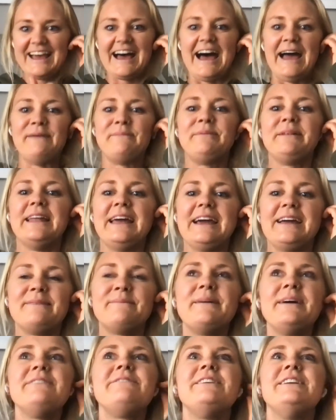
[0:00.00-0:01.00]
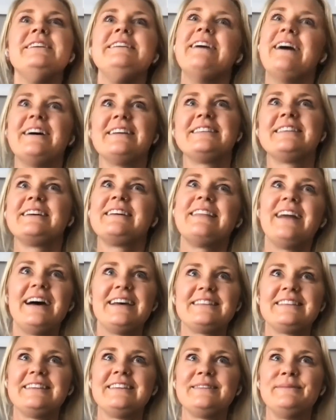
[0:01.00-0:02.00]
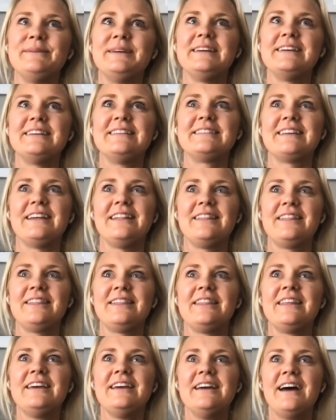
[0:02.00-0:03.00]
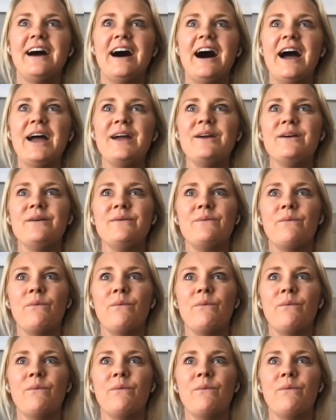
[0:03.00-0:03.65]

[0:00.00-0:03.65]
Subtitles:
I plan my vinyasa classes because I